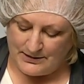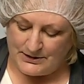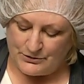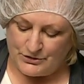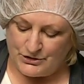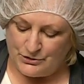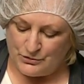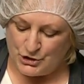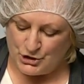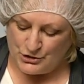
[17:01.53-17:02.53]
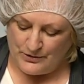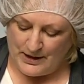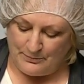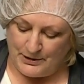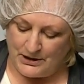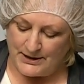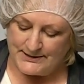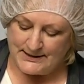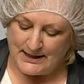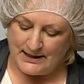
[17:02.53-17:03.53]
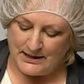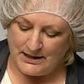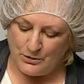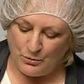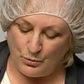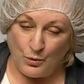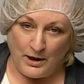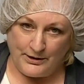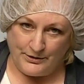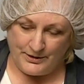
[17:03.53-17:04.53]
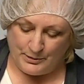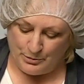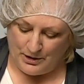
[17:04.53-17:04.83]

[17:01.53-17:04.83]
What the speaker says: so as to ensure that, because any water in the